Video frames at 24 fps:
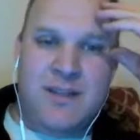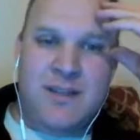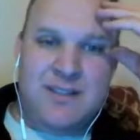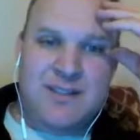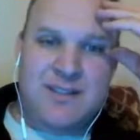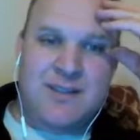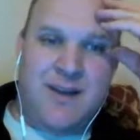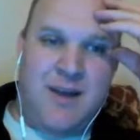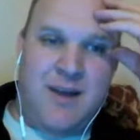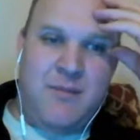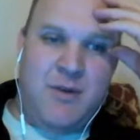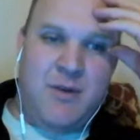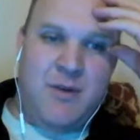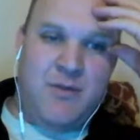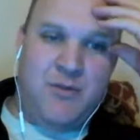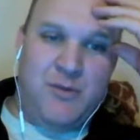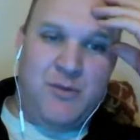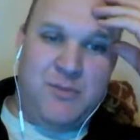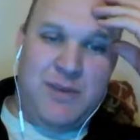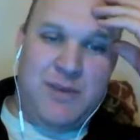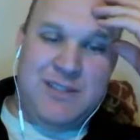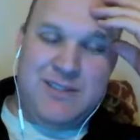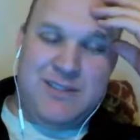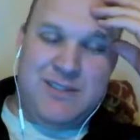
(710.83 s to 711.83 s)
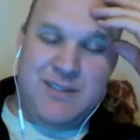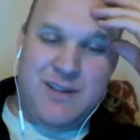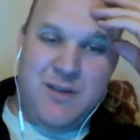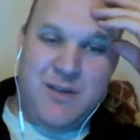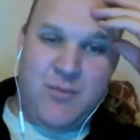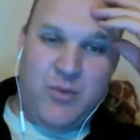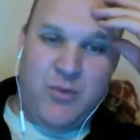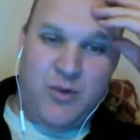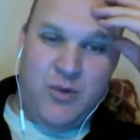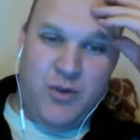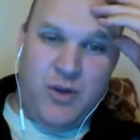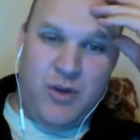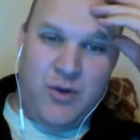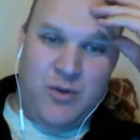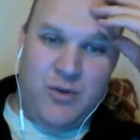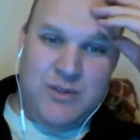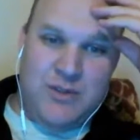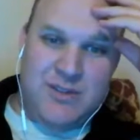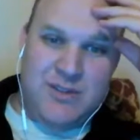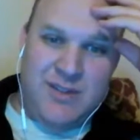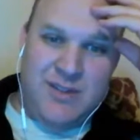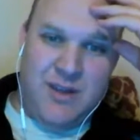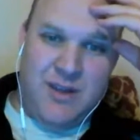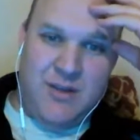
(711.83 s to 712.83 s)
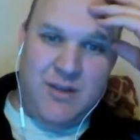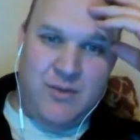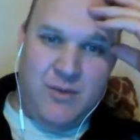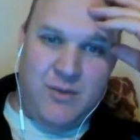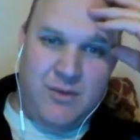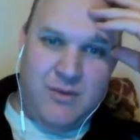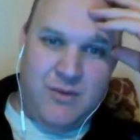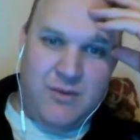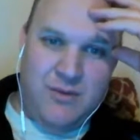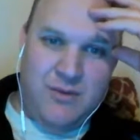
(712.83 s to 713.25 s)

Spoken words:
time, and if we mess it up, we'll know it's the other one.